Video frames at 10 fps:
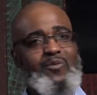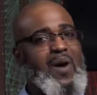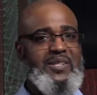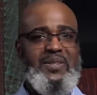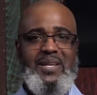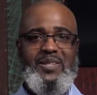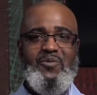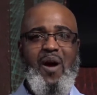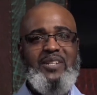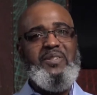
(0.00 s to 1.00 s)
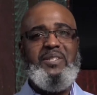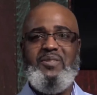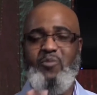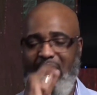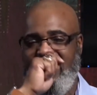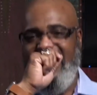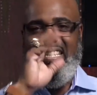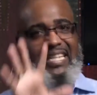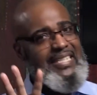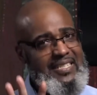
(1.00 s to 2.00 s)
watch this,
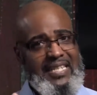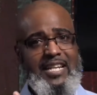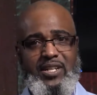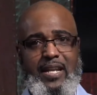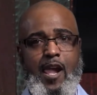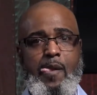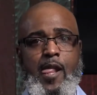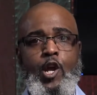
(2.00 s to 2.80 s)
get this teaching now.